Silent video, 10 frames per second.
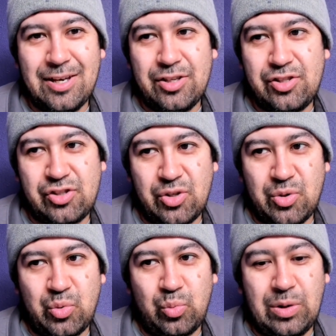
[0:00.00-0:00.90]
So
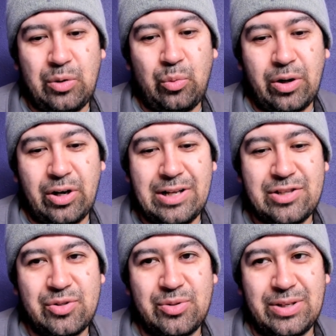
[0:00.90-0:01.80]
what we're going to
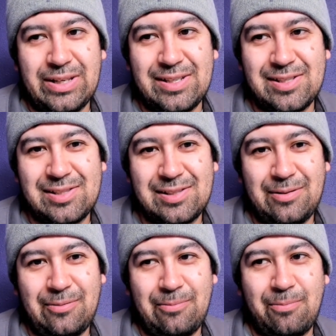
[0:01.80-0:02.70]
do is
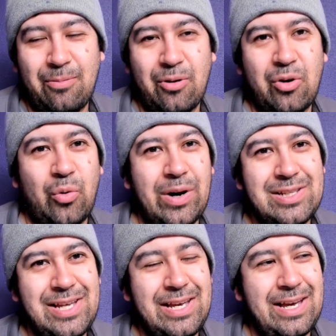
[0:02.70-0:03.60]
we're going to
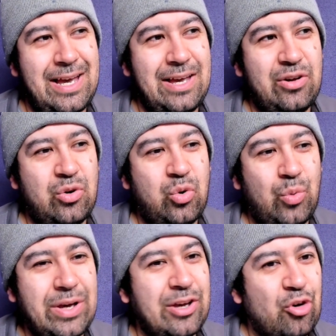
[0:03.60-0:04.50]
take a
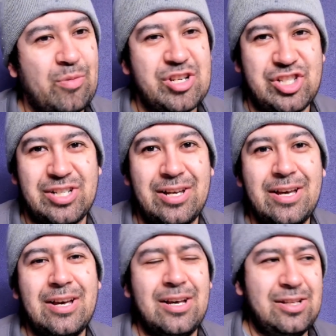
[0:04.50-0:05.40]
quick intermission,
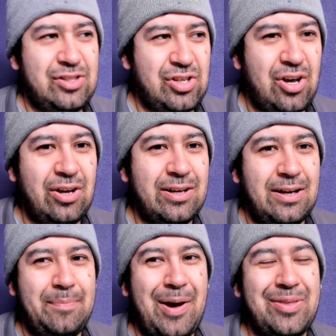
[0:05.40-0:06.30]
talk
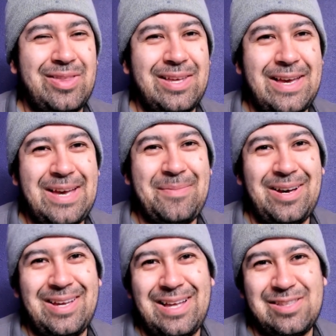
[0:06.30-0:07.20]
about the game
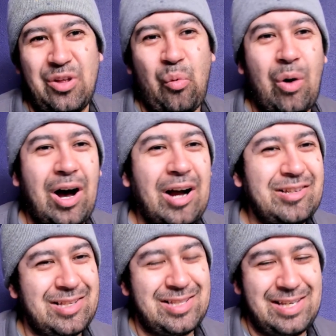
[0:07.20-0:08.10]
against the
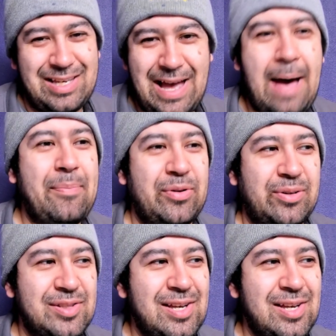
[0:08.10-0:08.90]
Washington Capitals,